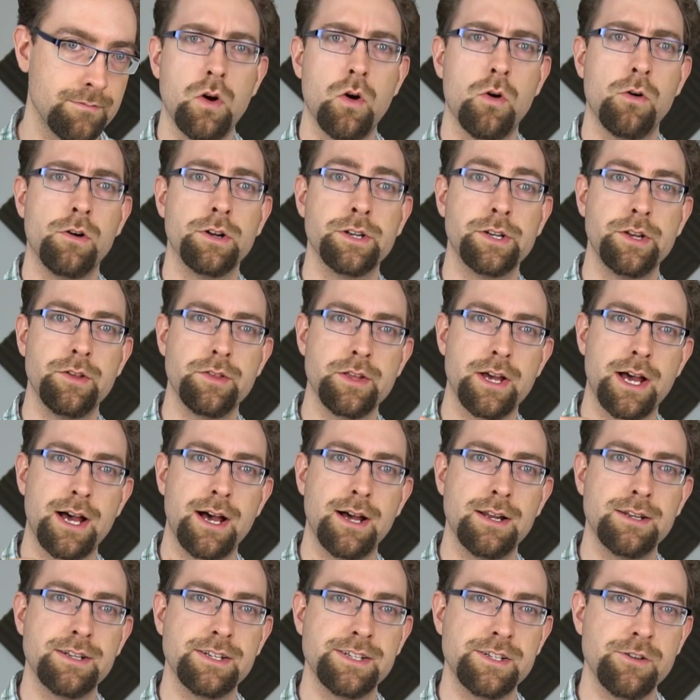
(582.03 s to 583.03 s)
Or on the other
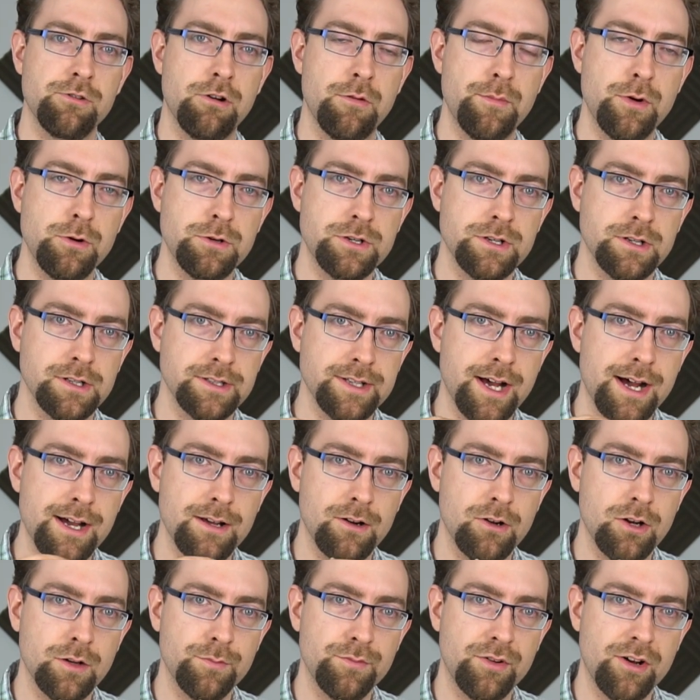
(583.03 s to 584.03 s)
hand, is your emotional
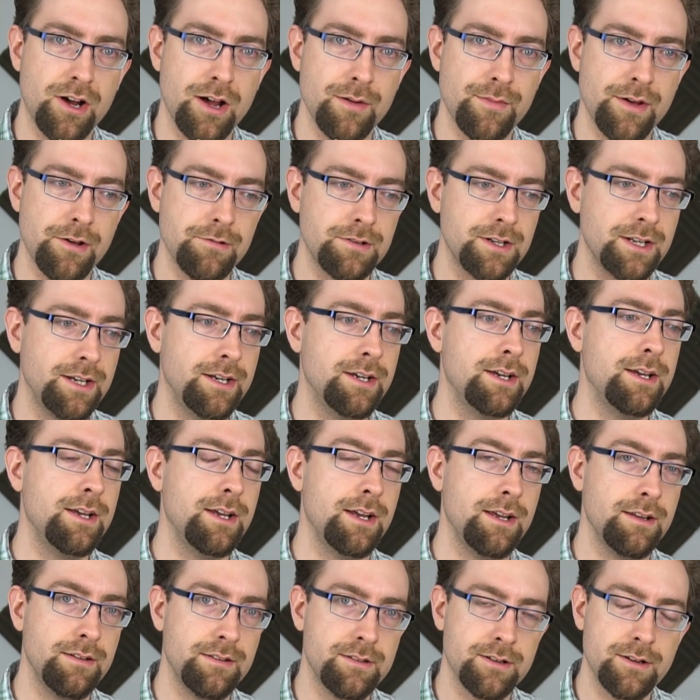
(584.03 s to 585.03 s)
dialogue primarily
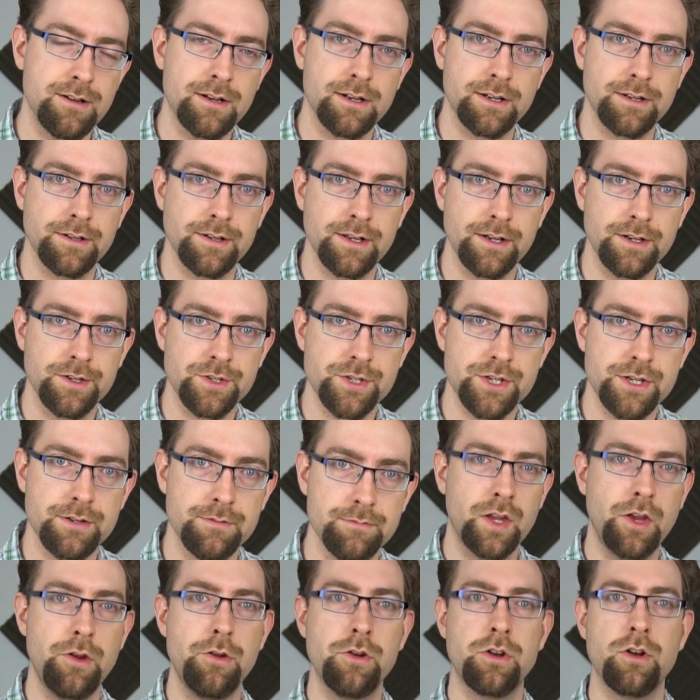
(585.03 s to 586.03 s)
internal in nature?
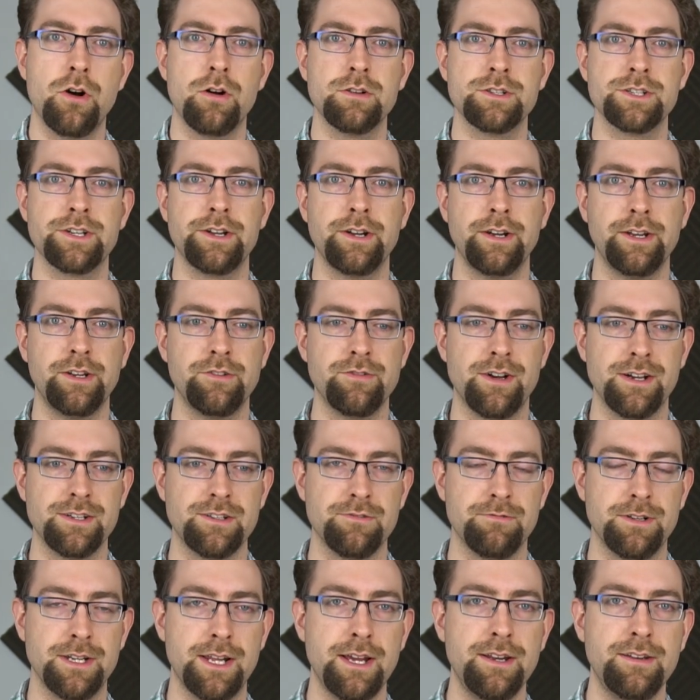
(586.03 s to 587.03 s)
Are you constantly trying
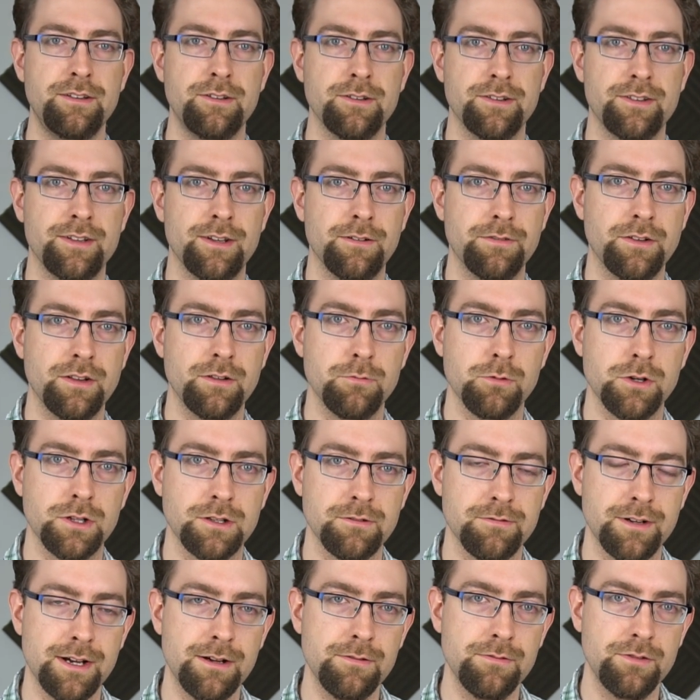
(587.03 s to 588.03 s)
to relate yourself to the
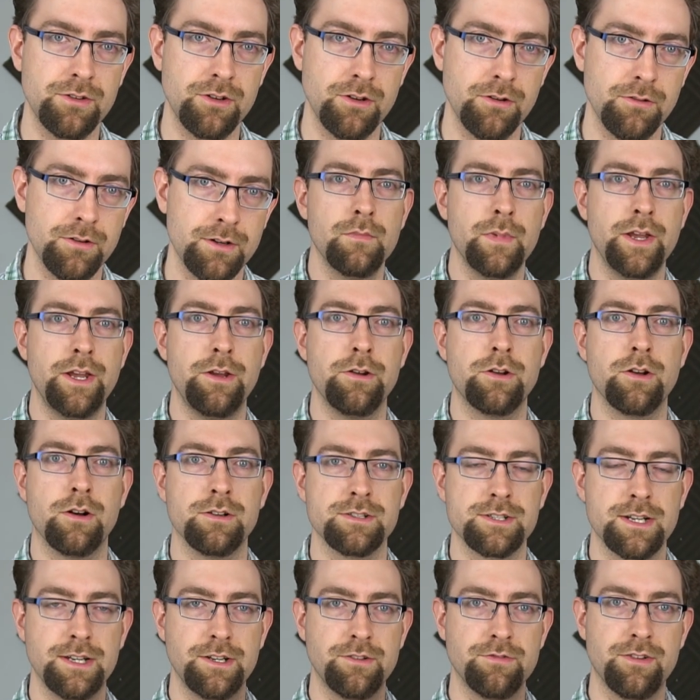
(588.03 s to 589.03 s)
world around you? Are you
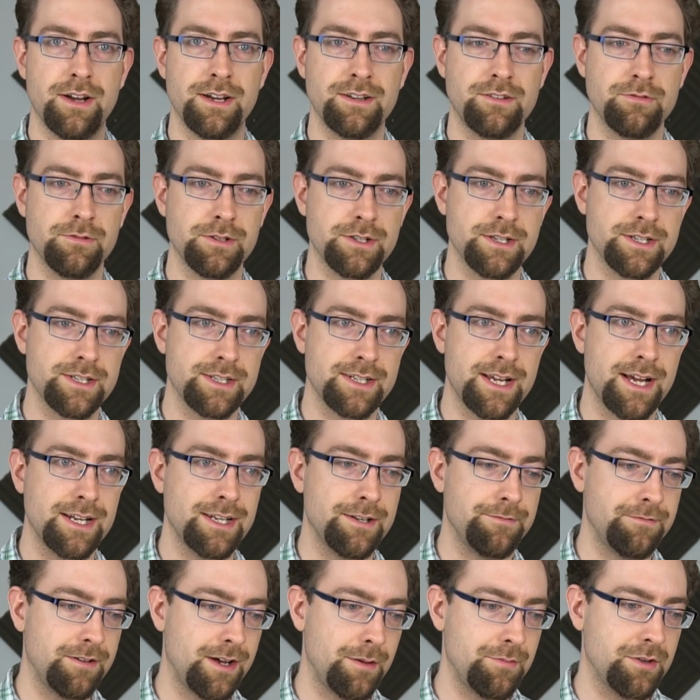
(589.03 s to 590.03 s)
constantly trying to
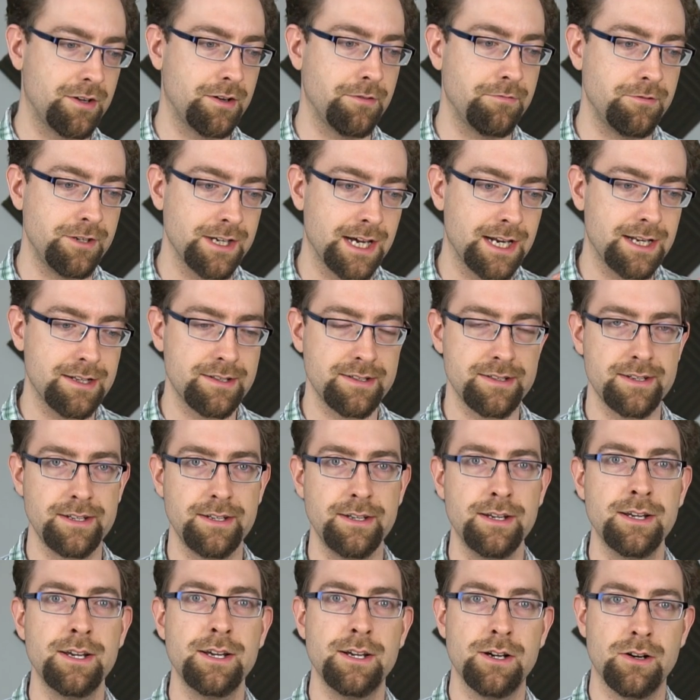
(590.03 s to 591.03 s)
understand the fabric of
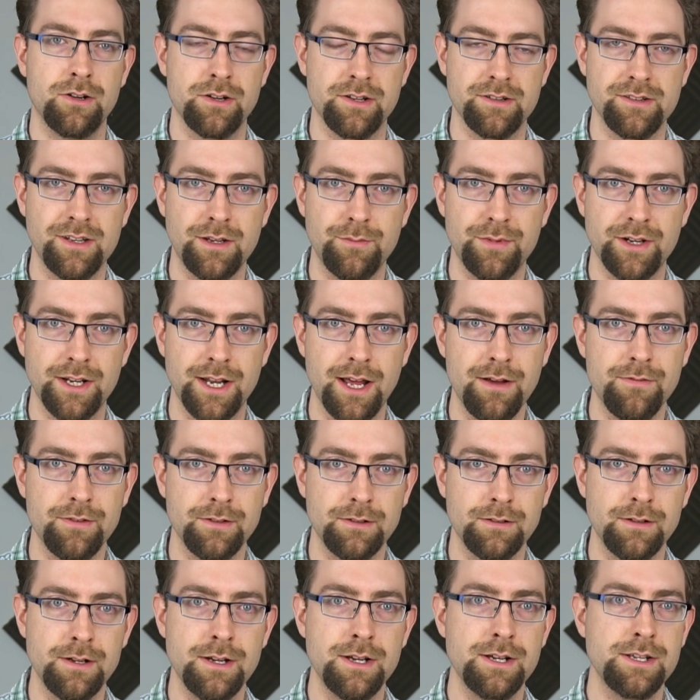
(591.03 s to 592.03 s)
reality on a deeper
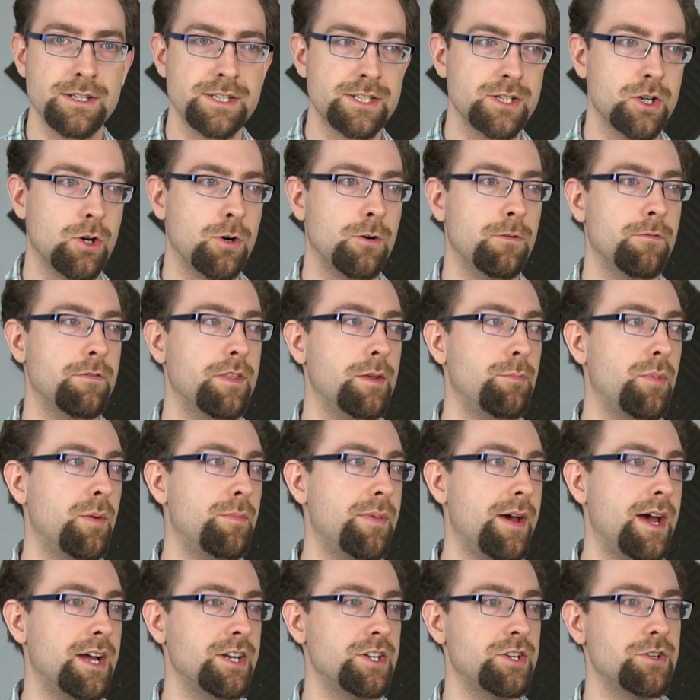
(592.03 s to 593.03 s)
level? Solve the
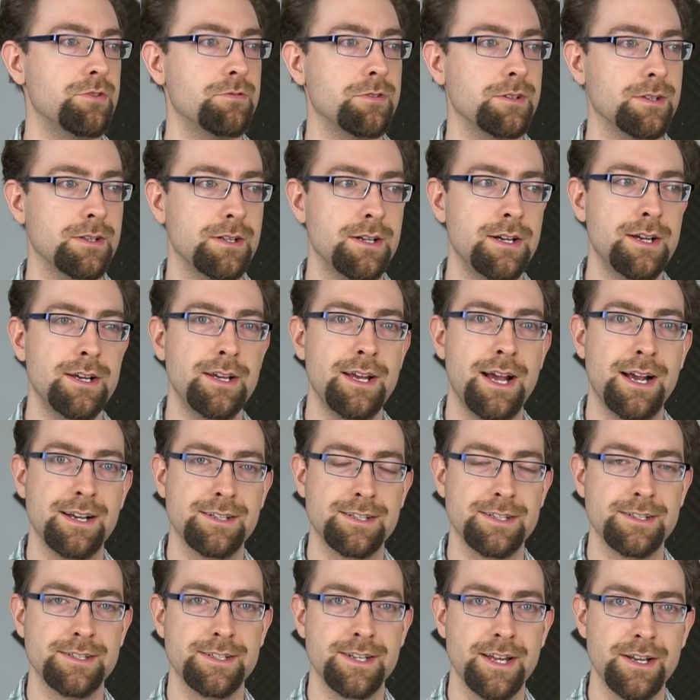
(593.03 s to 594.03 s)
perpetual
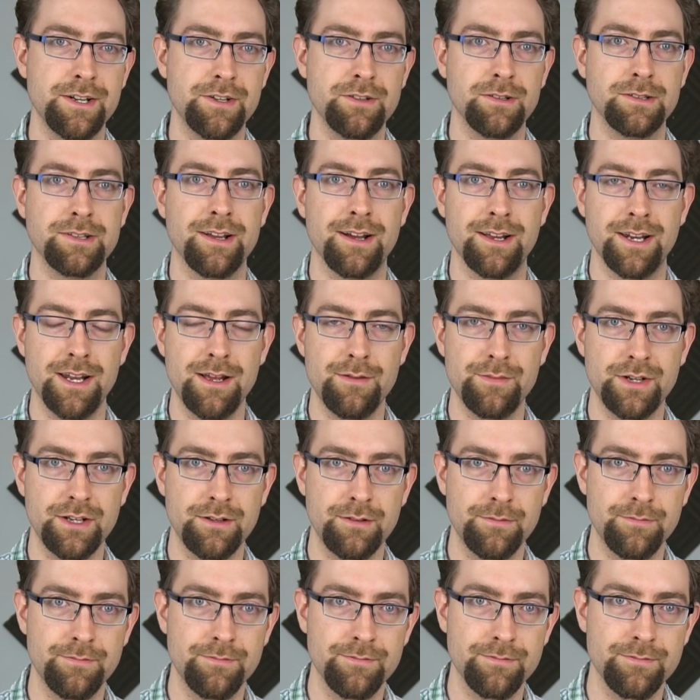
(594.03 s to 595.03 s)
existential
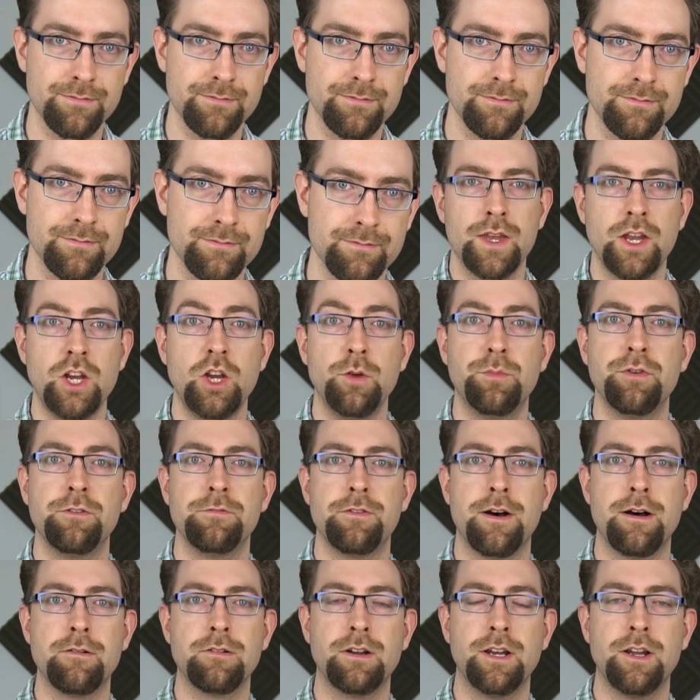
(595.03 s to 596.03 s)
dilemma? Are you
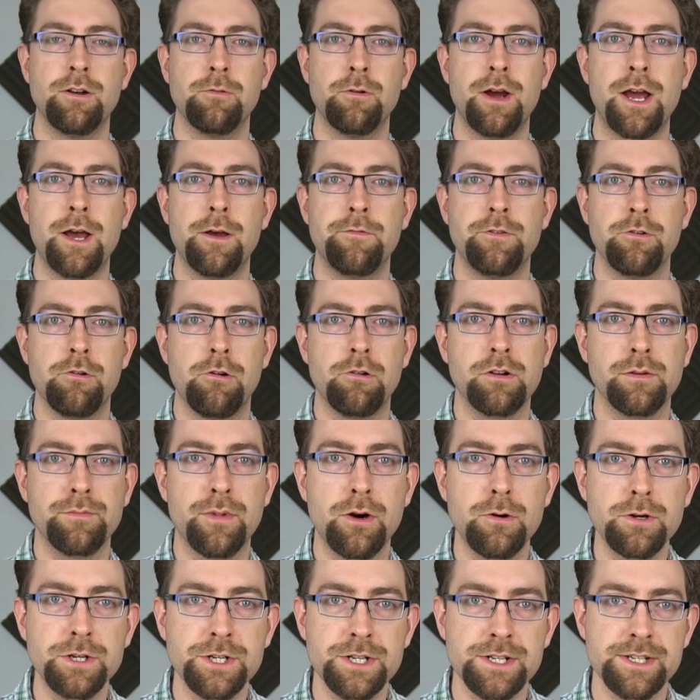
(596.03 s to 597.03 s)
profoundly aware of your own
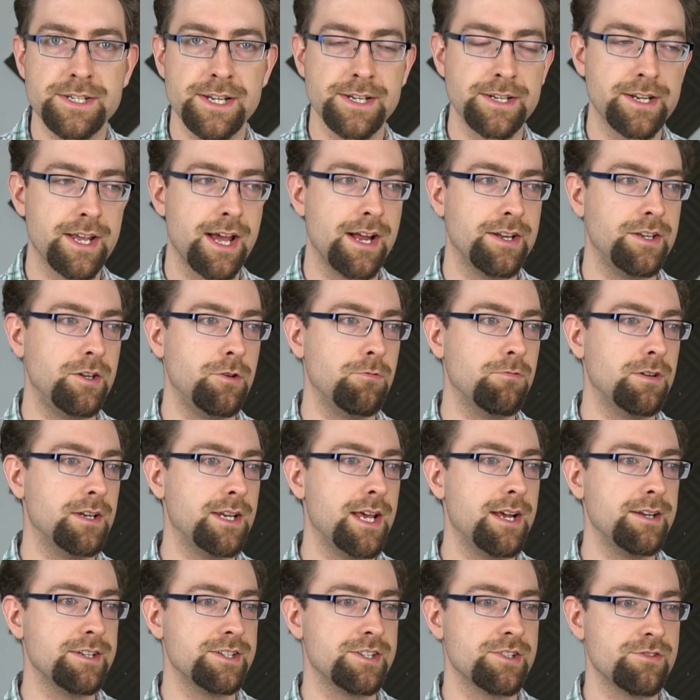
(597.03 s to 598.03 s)
emotions, and can you
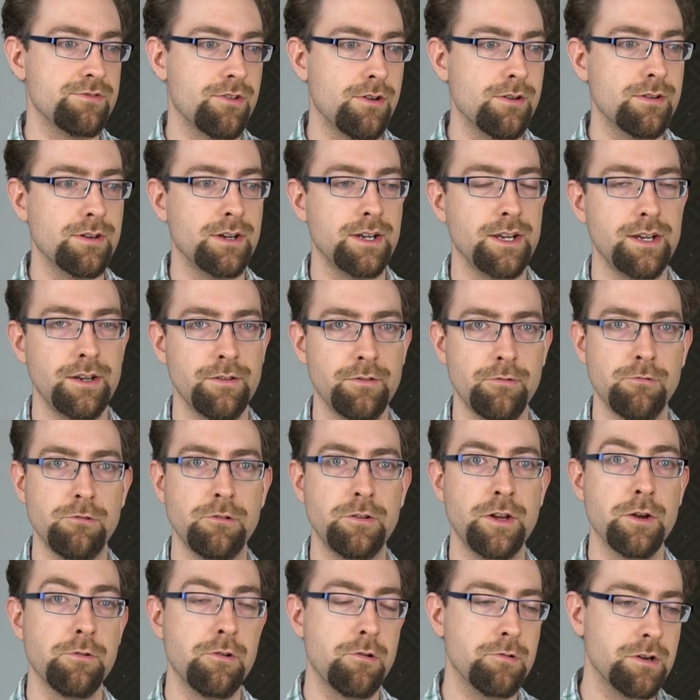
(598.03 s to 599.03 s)
relate strongly
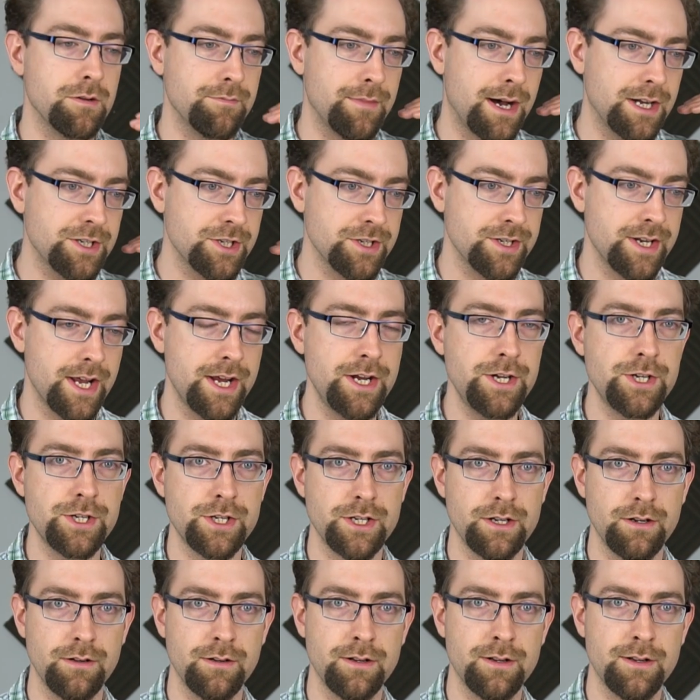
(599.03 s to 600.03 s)
through your own
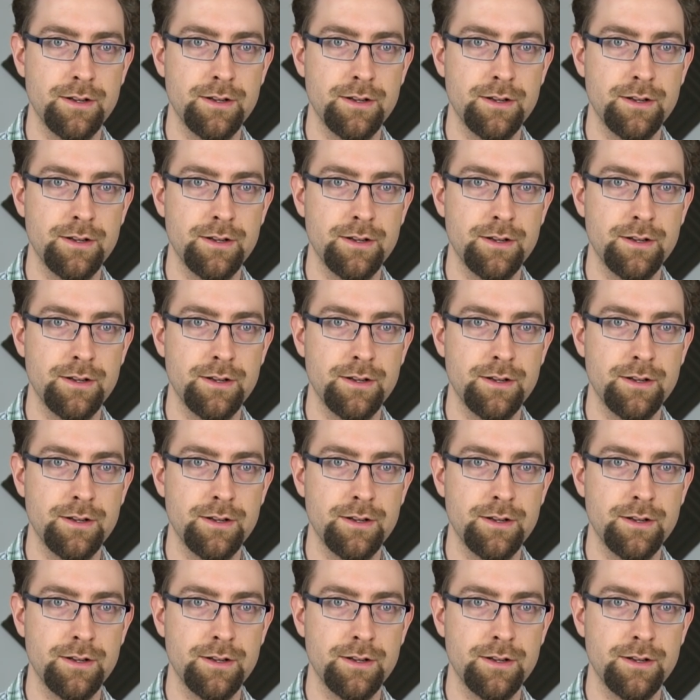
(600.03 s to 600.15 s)
imagination